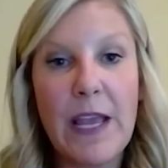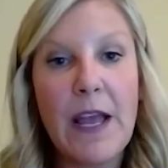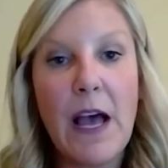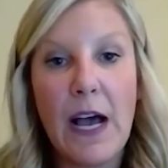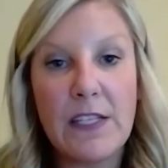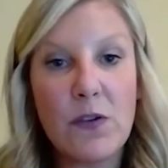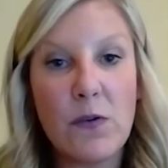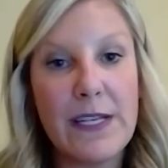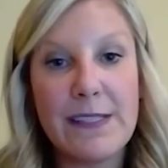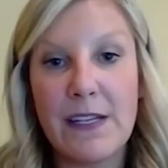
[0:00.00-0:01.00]
High
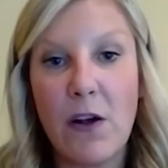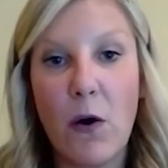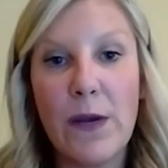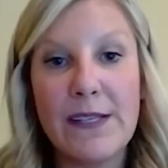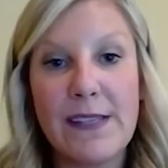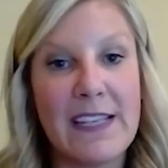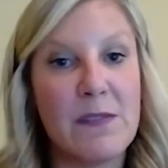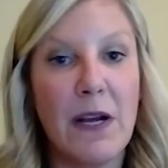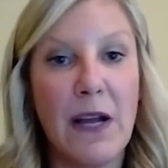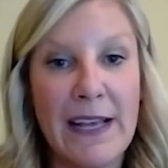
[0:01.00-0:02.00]
school isn't always
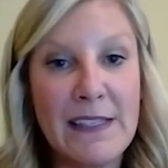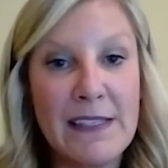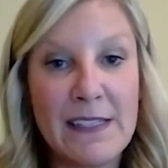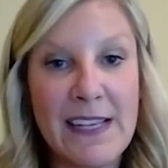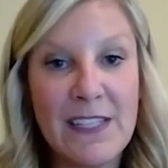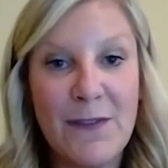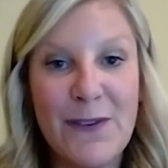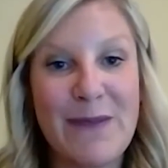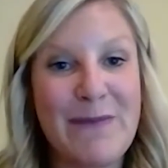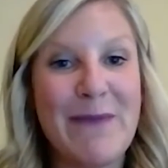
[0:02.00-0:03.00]
as successful.
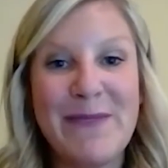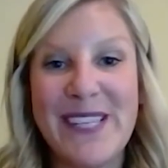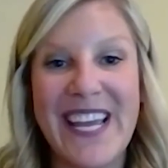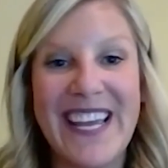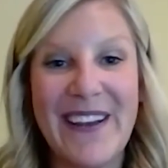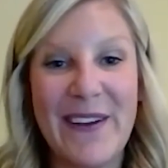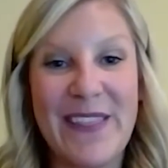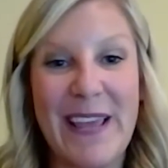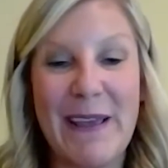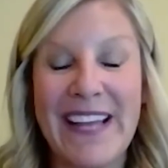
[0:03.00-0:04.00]
Sometimes
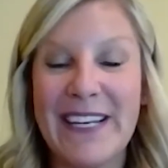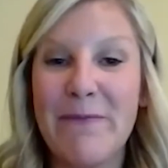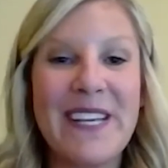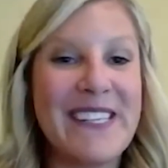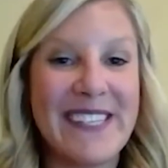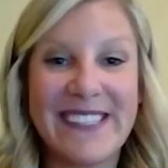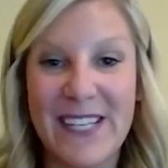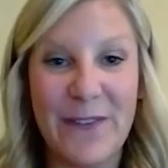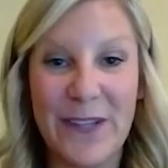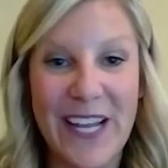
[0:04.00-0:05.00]
they end up being
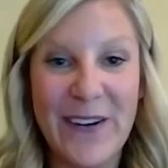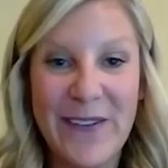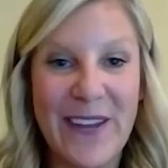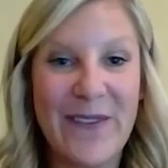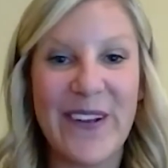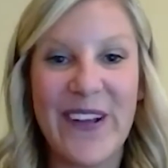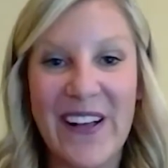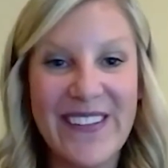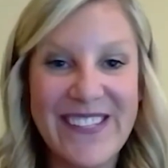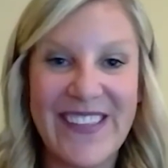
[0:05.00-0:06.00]
successful later. They go to
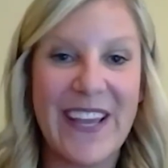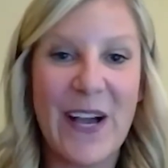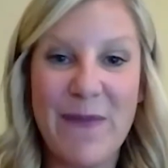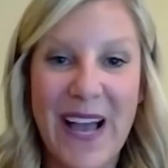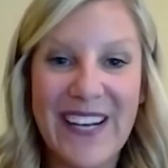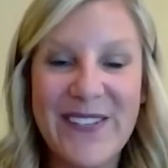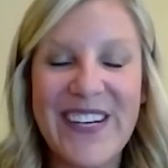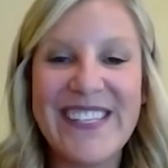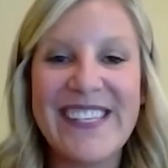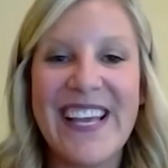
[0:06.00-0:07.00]
college and they come back to
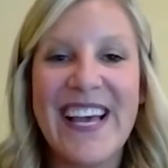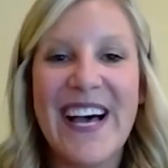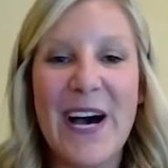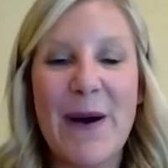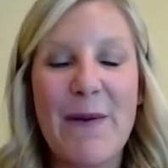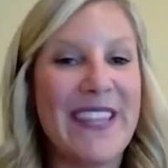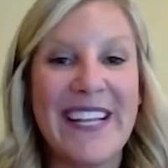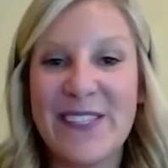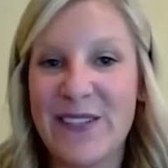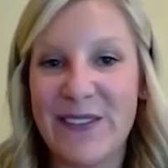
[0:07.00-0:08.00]
us, but
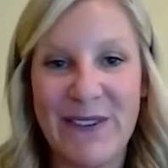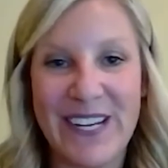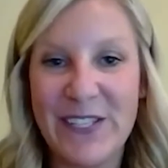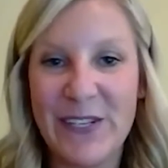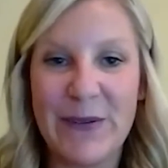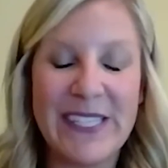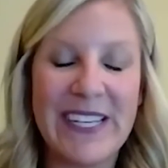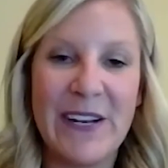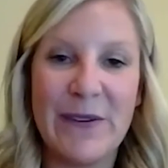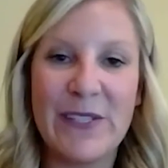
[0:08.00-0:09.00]
that's great too.
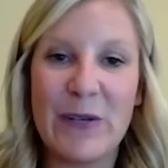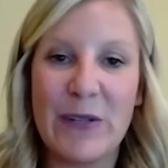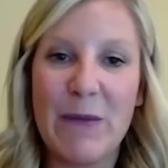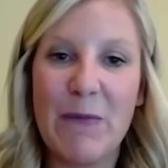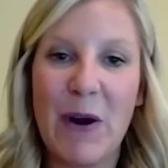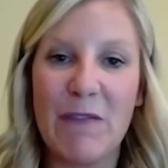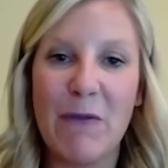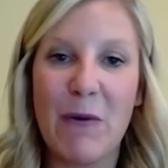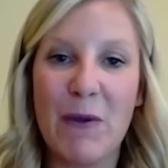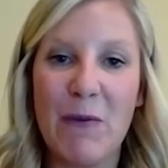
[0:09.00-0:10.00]
It's certainly part of
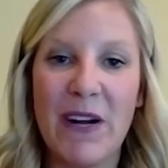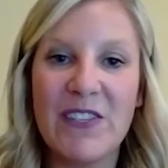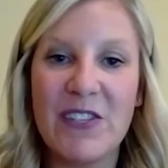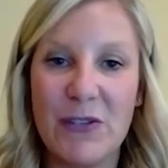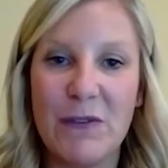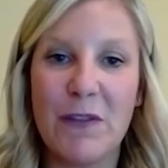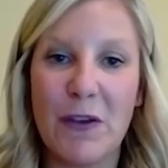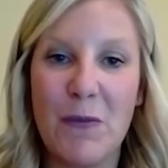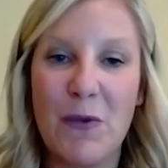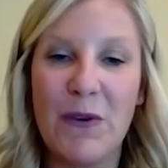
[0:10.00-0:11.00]
what we want to do for the
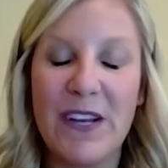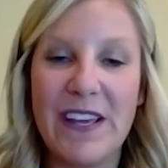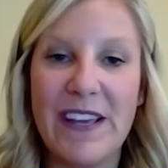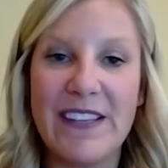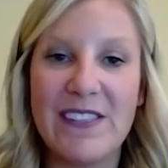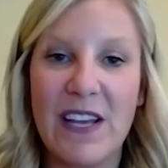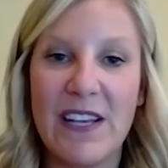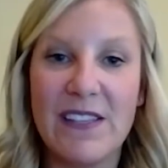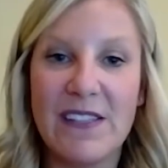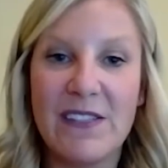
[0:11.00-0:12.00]
community
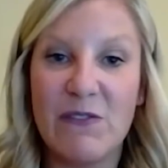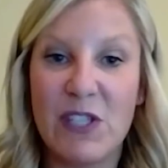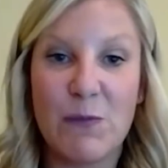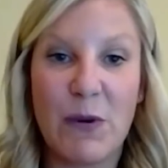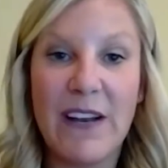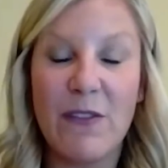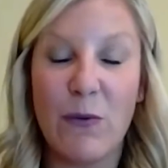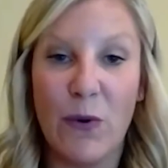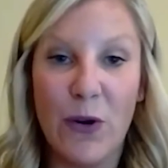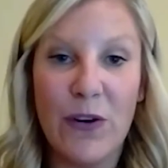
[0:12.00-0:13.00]
is spread the
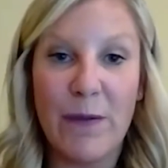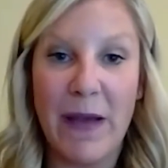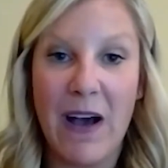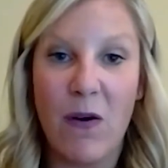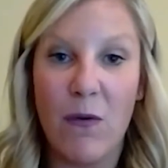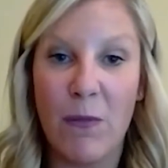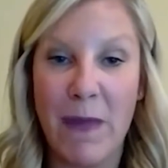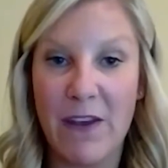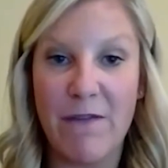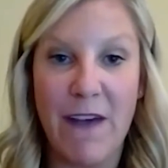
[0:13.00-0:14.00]
word about
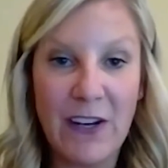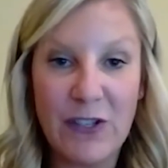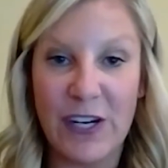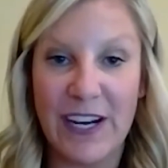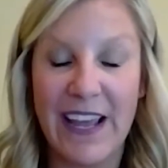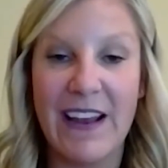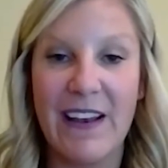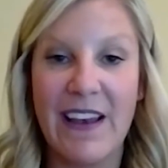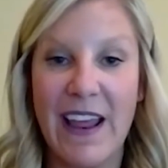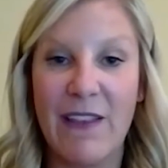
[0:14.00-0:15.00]
manufacturing
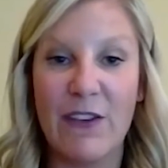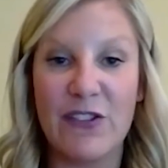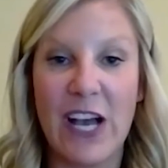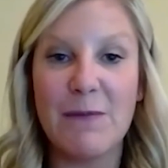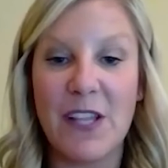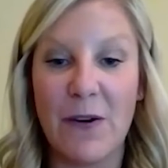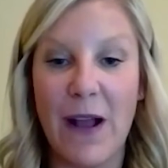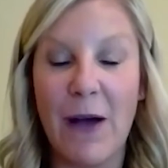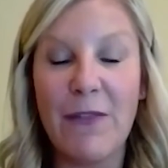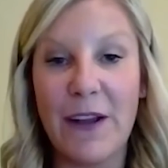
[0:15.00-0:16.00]
and the jobs that are
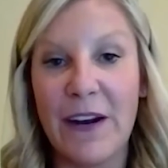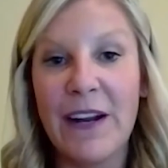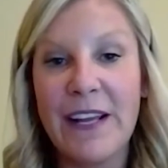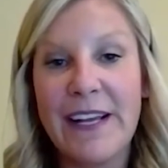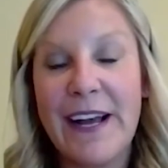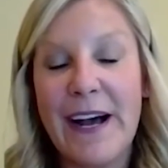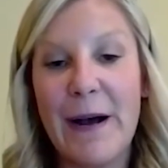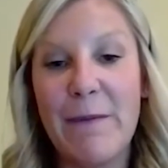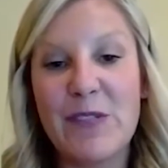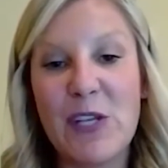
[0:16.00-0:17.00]
out there.
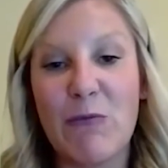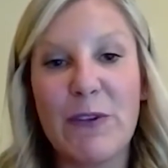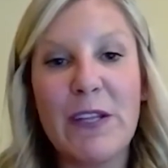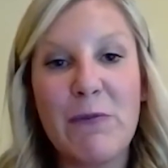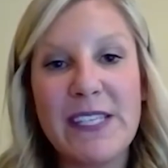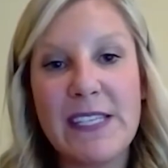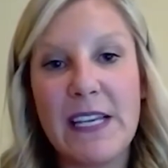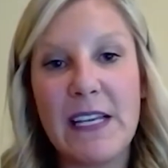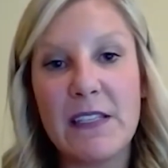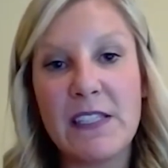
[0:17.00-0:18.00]
So really we
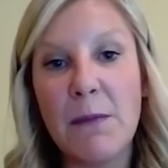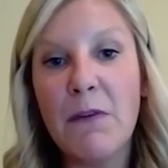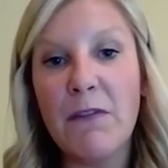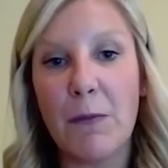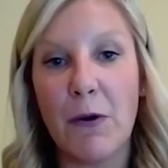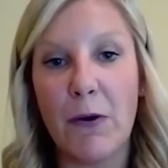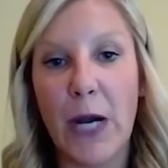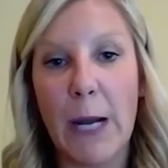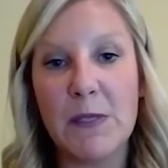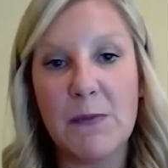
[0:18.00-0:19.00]
see some of our
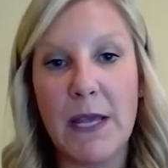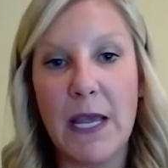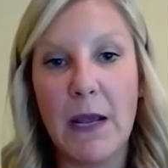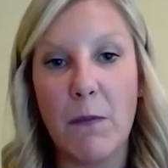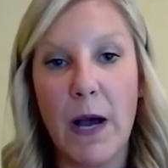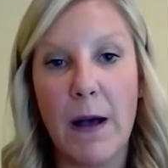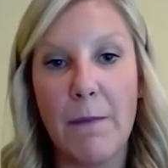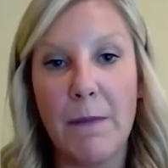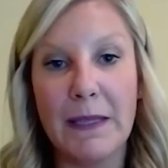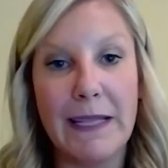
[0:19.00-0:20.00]
programs being
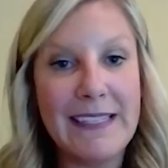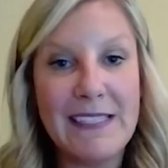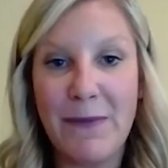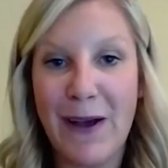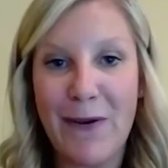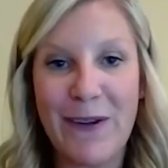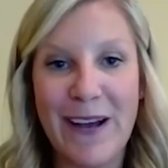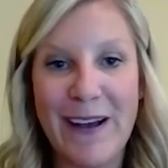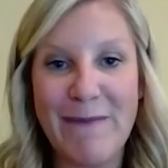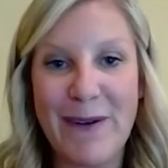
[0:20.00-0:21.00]
less about
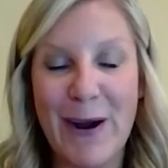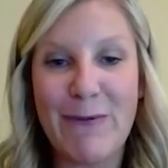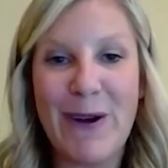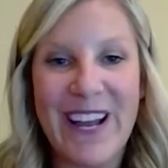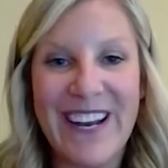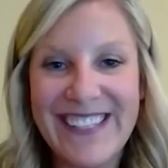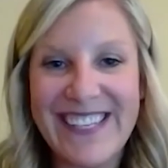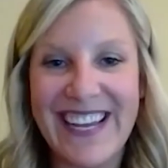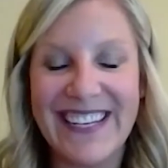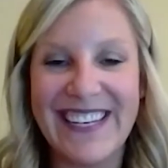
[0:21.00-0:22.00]
our product
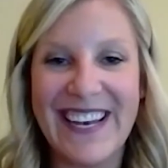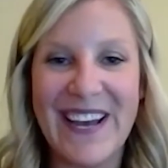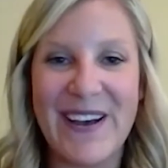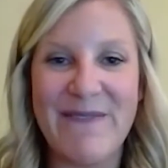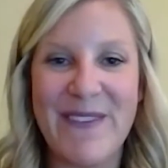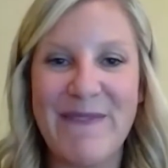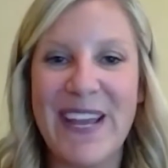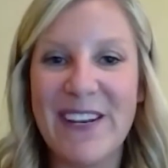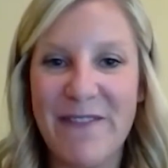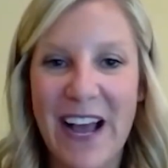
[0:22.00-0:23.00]
and
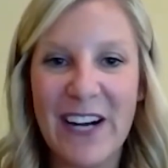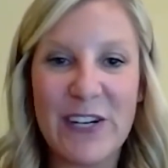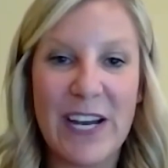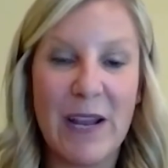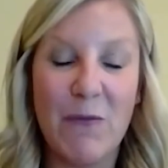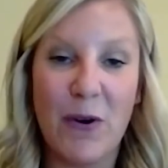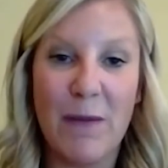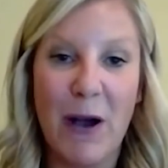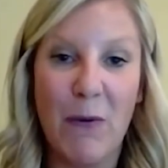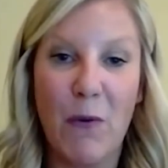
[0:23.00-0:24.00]
manufacturing and more
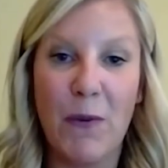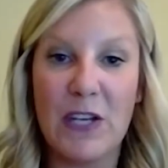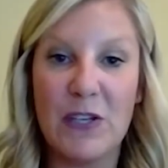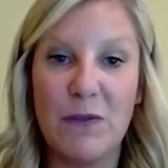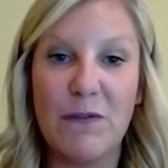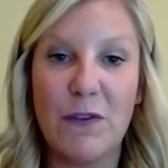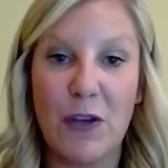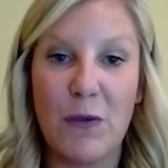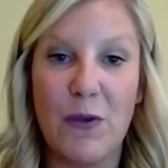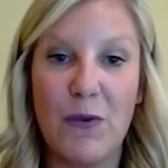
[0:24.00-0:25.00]
about what we can do for the
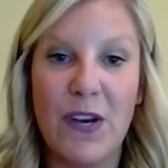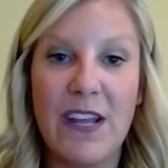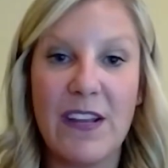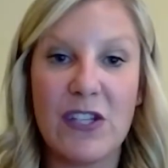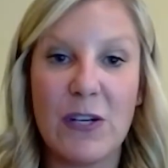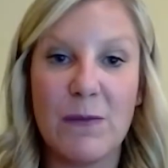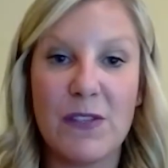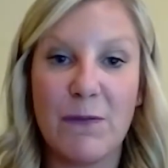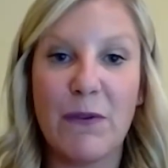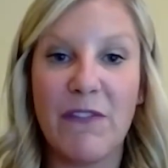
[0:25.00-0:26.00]
community in terms
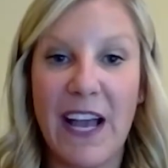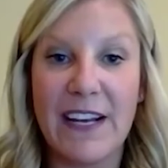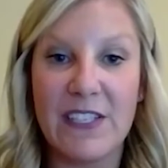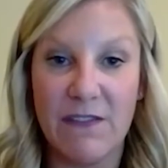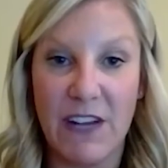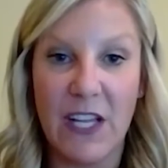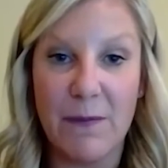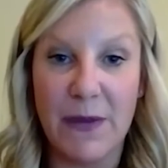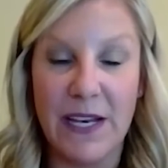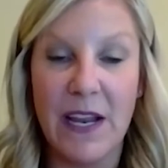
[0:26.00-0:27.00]
of providing development